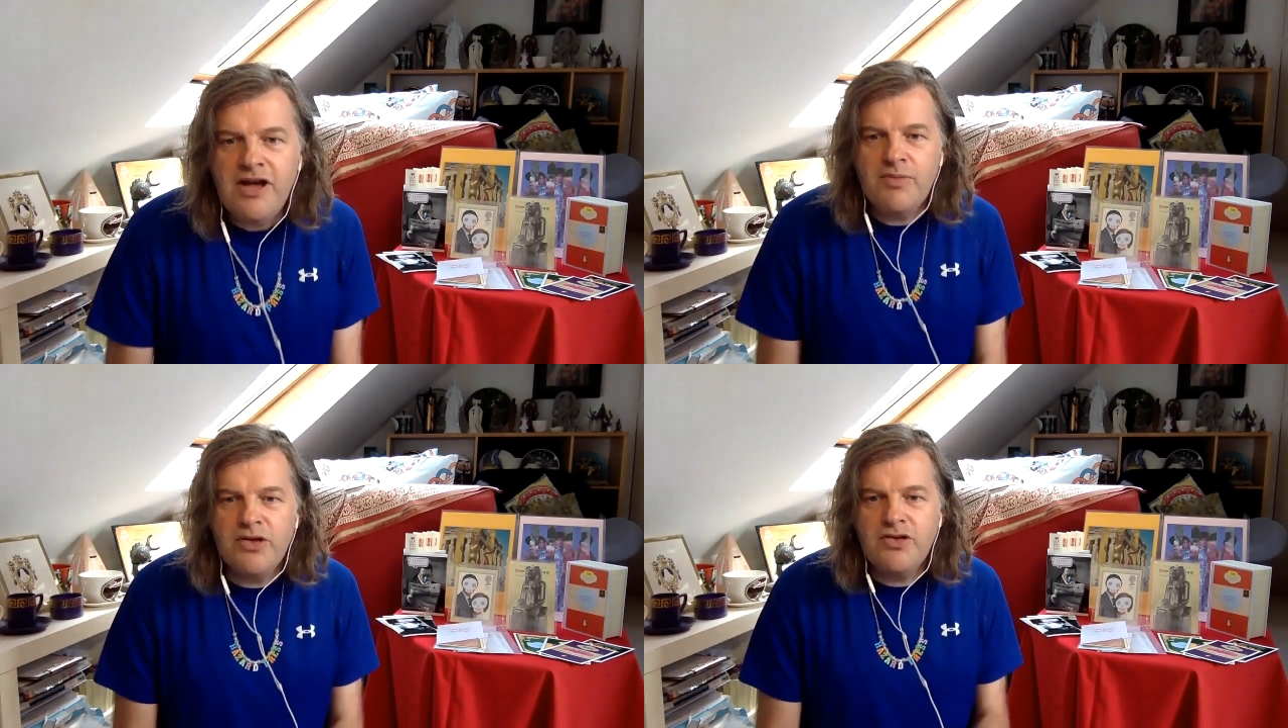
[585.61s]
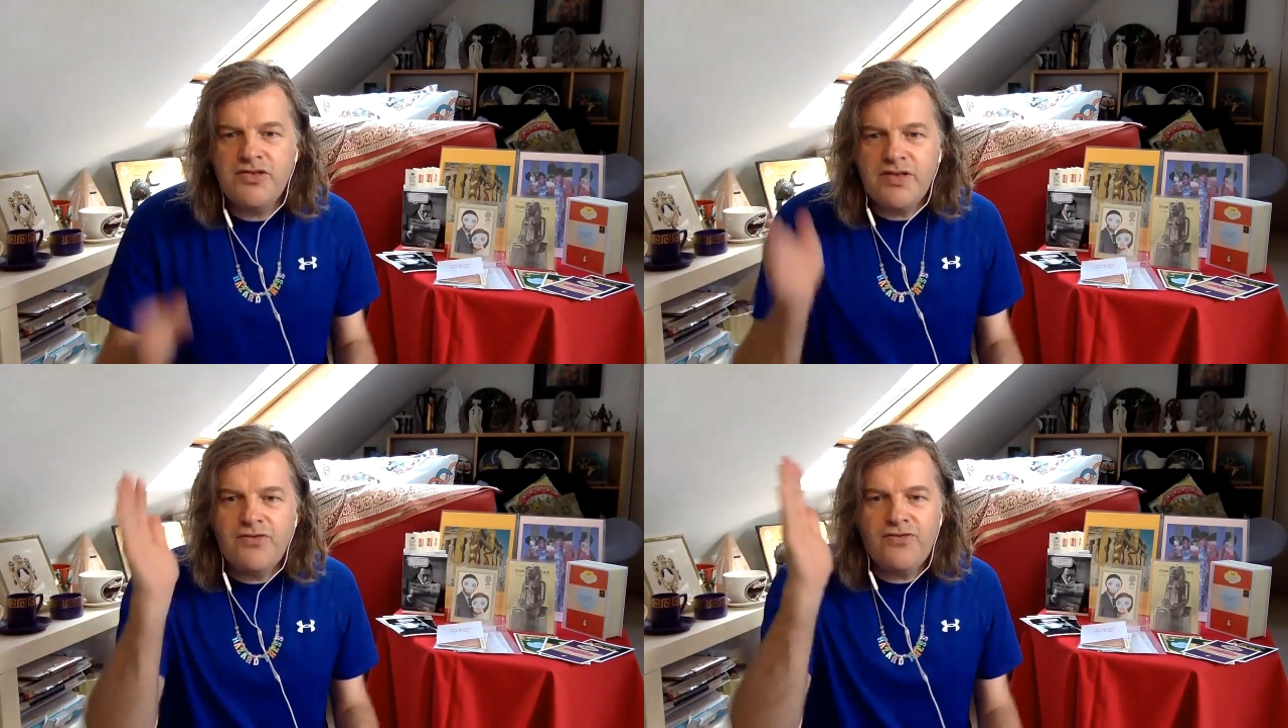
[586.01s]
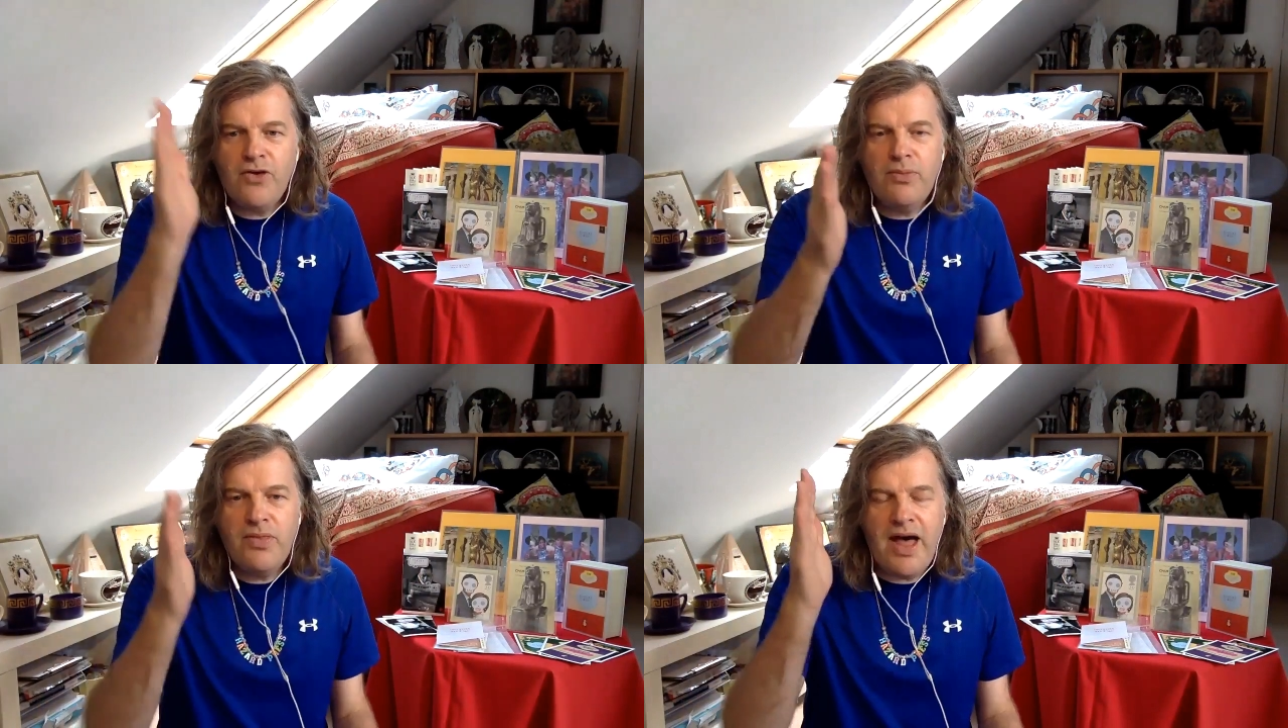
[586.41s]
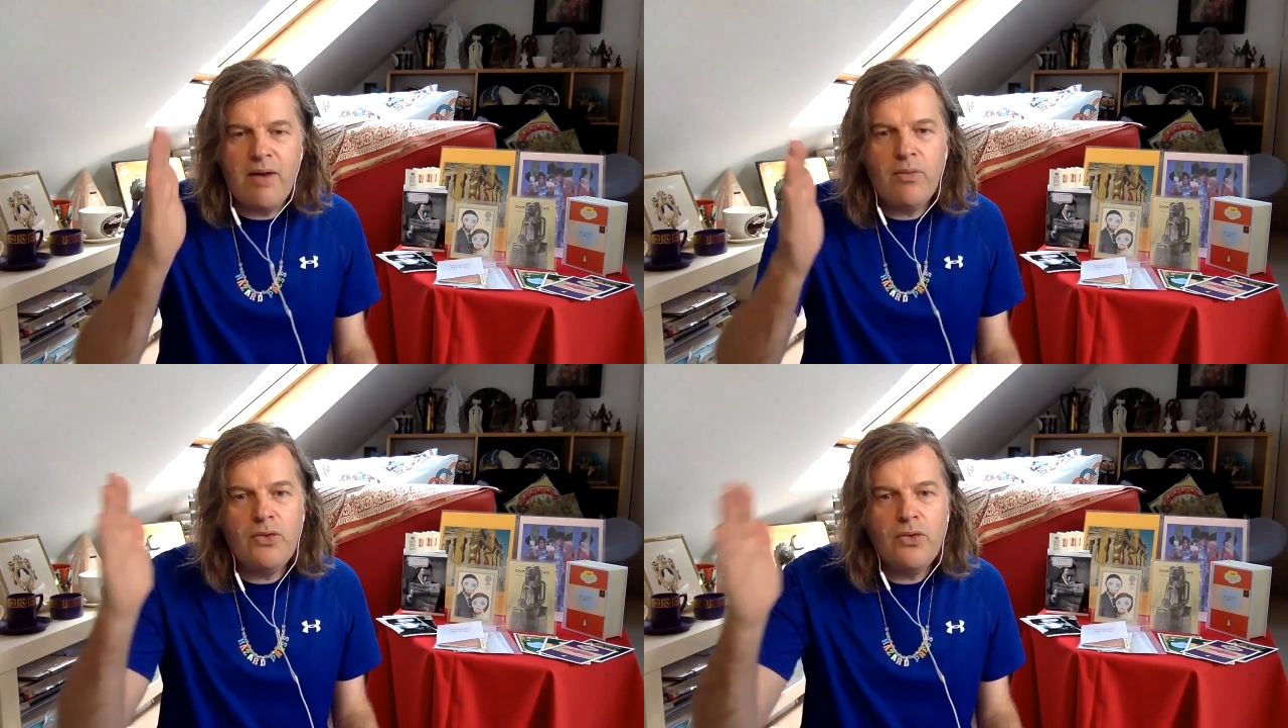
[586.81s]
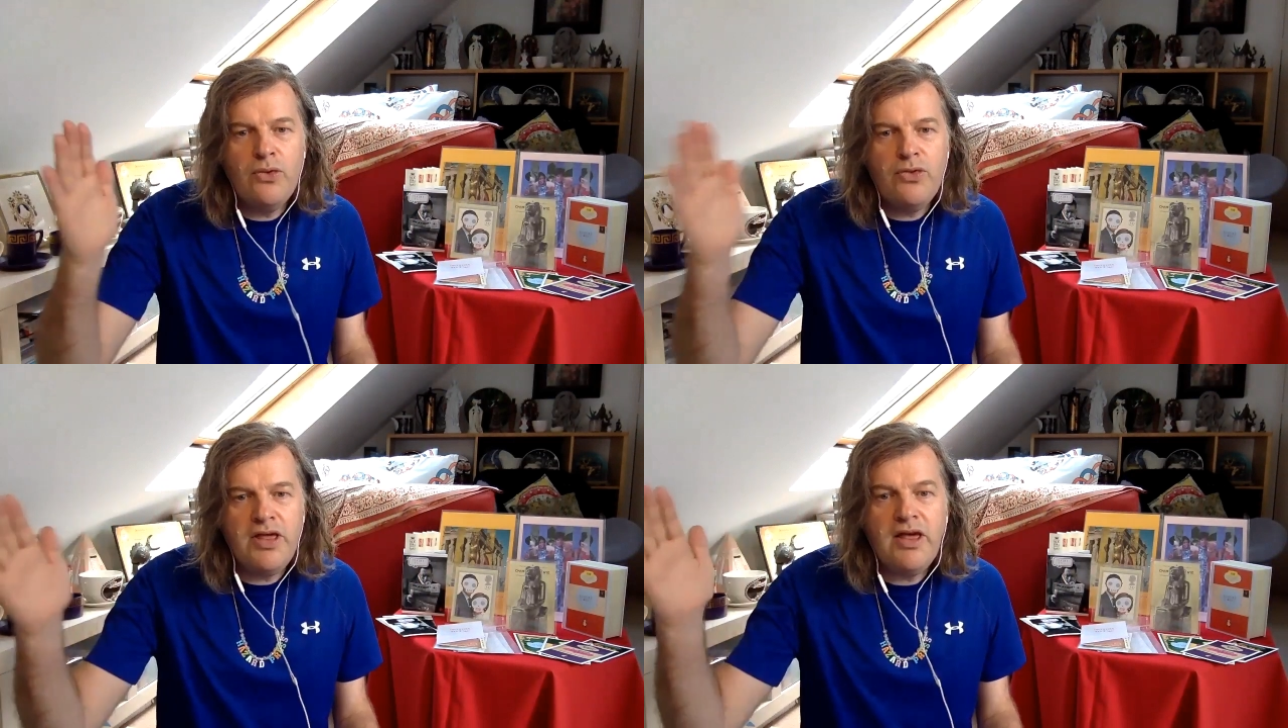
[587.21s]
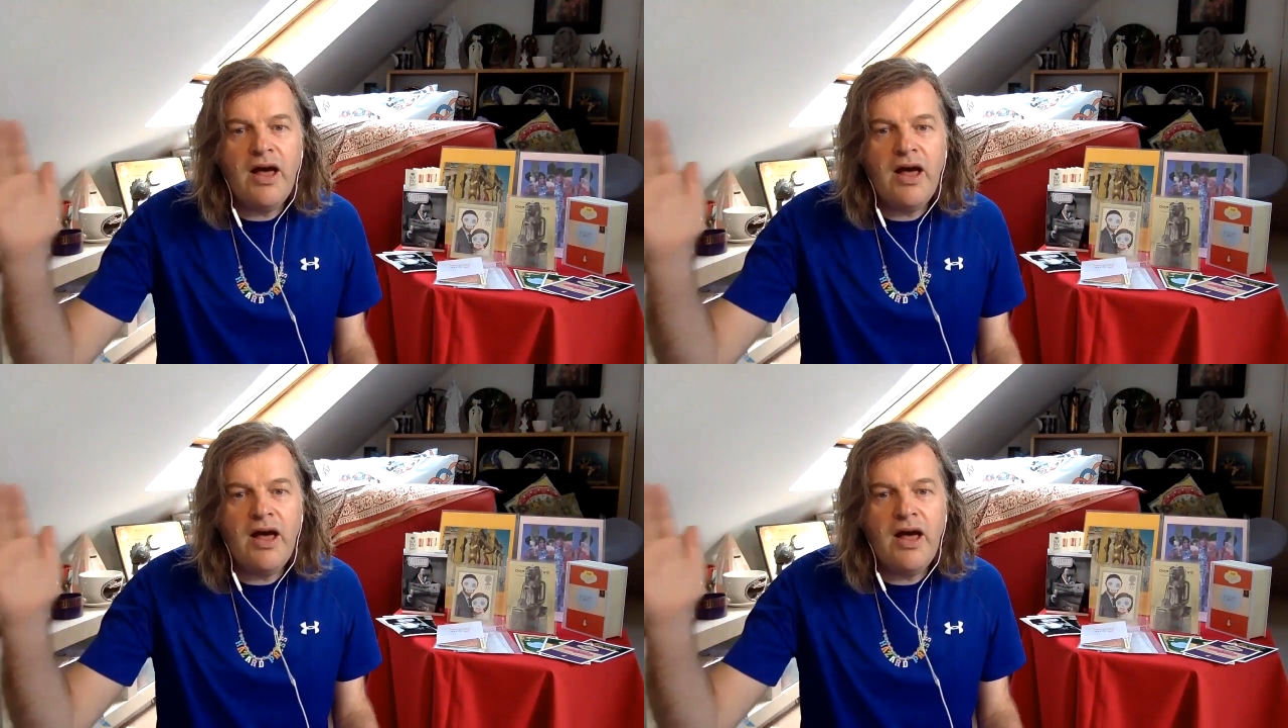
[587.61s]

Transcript: because from that one all the